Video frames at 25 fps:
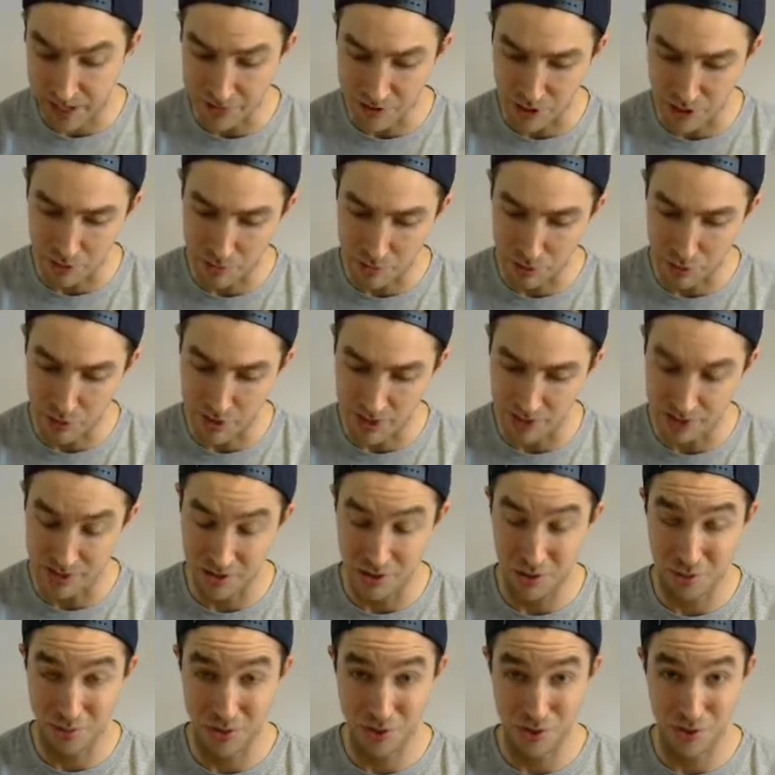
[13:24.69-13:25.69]
Even though Buhan's a
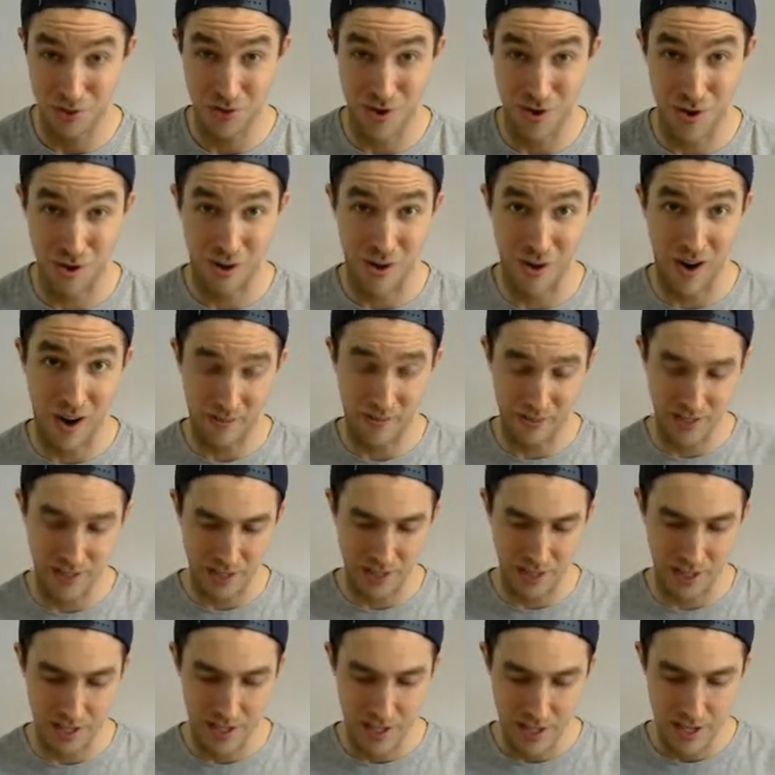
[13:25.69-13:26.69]
little bit stronger,
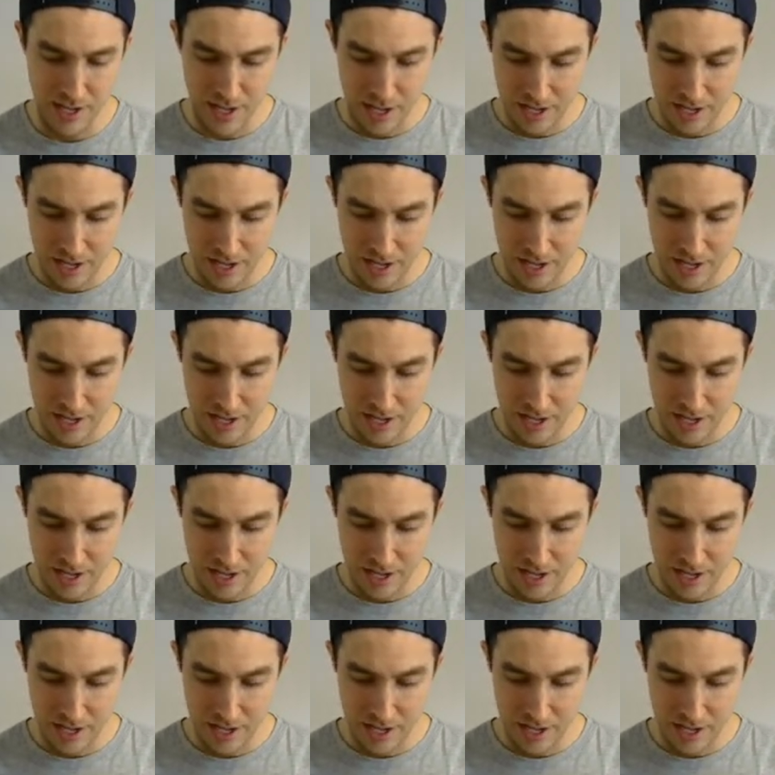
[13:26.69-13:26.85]
obviously.